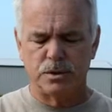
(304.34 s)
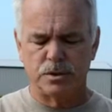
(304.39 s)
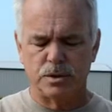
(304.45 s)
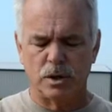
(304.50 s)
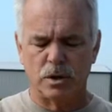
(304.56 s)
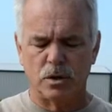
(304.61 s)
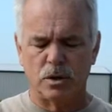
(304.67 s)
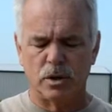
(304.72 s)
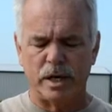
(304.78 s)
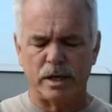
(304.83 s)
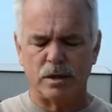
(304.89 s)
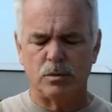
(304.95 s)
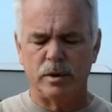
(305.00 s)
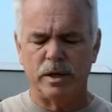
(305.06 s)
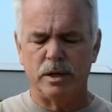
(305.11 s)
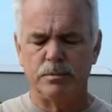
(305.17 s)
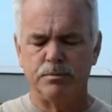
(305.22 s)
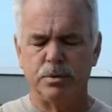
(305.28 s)
the correct
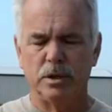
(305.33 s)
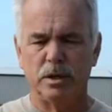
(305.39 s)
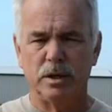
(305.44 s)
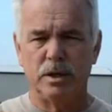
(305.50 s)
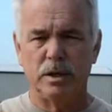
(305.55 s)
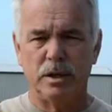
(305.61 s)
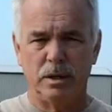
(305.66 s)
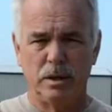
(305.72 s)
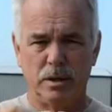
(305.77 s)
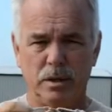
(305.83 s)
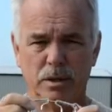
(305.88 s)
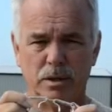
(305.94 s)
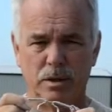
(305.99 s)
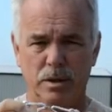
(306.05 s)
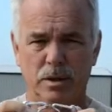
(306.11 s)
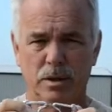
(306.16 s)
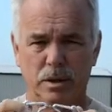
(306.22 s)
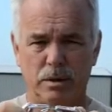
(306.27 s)
way to put it
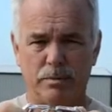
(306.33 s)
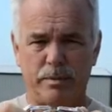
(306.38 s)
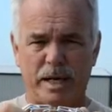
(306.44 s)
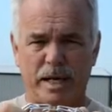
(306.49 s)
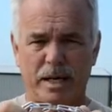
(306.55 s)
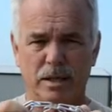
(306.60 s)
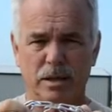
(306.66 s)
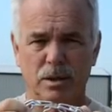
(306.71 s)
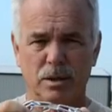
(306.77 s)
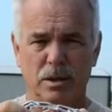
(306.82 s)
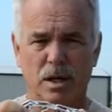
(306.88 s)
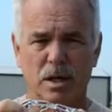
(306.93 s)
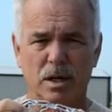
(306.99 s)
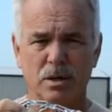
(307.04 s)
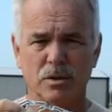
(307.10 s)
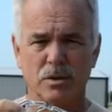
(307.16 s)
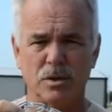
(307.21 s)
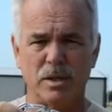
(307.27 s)
on the back of the
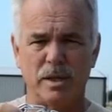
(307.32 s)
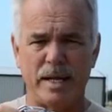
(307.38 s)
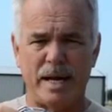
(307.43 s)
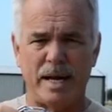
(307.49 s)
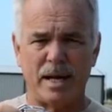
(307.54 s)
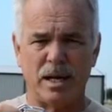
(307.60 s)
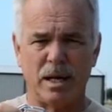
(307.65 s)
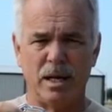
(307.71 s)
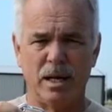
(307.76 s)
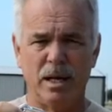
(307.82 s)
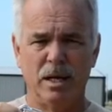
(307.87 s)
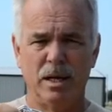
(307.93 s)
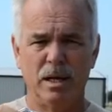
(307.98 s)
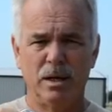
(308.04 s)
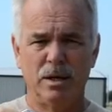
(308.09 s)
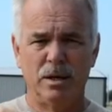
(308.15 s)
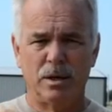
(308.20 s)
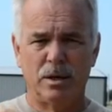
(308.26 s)
dog's neck.
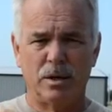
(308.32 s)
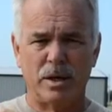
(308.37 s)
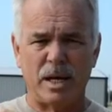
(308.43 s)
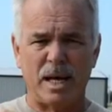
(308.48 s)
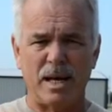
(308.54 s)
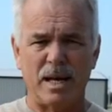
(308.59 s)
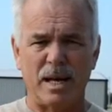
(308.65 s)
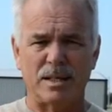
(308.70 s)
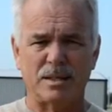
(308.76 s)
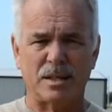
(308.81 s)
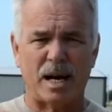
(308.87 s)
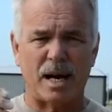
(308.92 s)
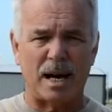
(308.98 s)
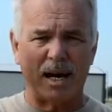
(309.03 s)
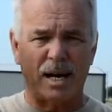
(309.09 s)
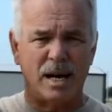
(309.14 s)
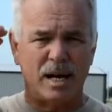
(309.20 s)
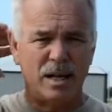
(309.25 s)
Okay, as
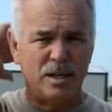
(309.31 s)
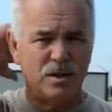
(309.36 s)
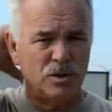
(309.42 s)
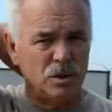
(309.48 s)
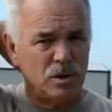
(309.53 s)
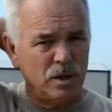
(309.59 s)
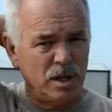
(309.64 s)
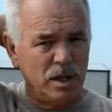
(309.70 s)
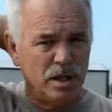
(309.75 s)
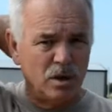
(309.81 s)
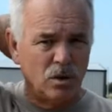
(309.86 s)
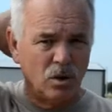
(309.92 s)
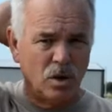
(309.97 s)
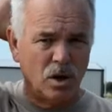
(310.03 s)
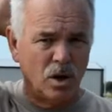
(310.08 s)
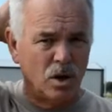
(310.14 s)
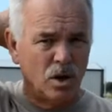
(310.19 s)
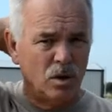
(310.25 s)
high as it'll
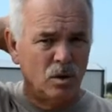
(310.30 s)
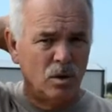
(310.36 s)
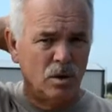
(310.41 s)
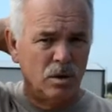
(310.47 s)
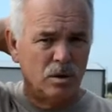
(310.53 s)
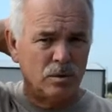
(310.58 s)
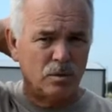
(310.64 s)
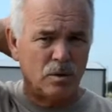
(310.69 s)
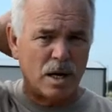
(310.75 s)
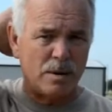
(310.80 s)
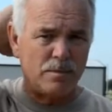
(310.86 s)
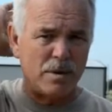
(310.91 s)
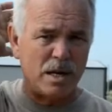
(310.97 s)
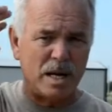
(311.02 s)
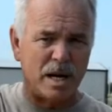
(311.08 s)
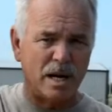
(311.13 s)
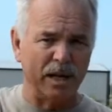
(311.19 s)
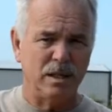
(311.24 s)
go, right
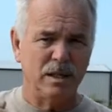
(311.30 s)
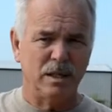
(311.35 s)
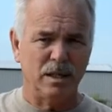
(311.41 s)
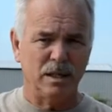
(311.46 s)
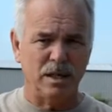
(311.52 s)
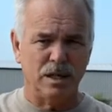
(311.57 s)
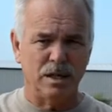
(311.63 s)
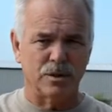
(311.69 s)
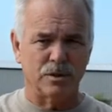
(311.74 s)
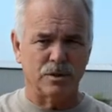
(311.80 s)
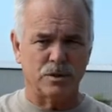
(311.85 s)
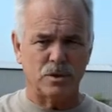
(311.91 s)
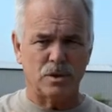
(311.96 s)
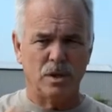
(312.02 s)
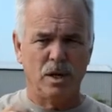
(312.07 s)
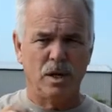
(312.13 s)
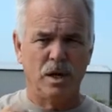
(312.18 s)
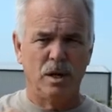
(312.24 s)
behind the ears.
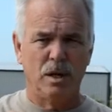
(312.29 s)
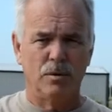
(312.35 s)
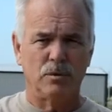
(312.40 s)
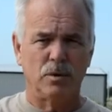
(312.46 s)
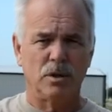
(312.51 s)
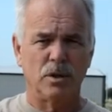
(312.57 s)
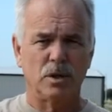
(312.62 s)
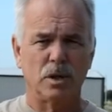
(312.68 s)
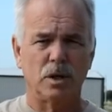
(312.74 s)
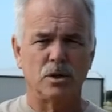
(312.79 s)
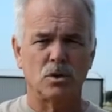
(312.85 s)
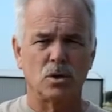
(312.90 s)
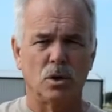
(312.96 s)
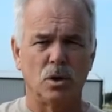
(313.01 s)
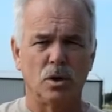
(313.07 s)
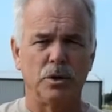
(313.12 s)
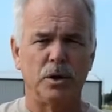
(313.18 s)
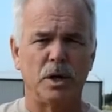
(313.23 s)
When you
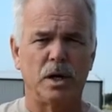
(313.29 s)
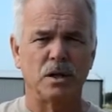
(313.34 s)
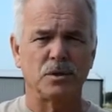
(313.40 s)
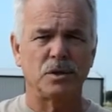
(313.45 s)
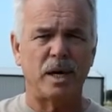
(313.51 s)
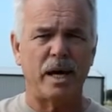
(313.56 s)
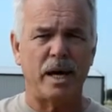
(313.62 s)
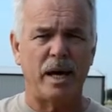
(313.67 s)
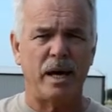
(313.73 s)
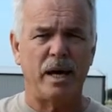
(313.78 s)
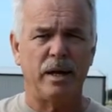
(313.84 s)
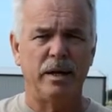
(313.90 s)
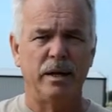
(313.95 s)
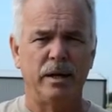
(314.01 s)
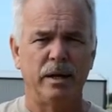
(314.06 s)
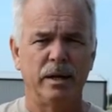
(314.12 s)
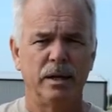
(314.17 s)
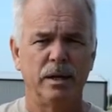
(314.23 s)
control the dog's head,
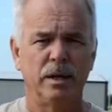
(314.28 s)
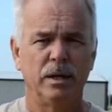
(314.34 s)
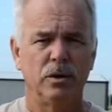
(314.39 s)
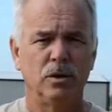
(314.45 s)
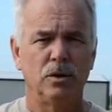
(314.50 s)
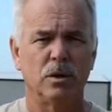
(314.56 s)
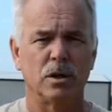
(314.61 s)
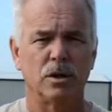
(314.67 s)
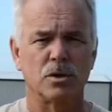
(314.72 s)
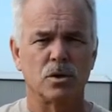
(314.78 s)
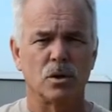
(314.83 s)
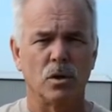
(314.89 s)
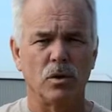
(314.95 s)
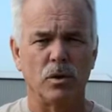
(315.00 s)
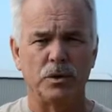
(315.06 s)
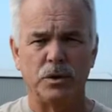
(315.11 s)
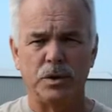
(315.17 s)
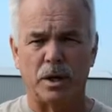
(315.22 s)
you control
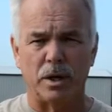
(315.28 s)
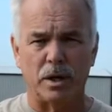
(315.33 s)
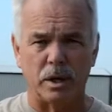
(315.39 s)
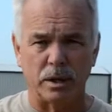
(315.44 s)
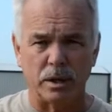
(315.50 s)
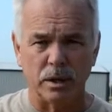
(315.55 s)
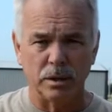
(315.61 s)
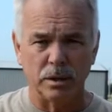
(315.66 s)
the dog.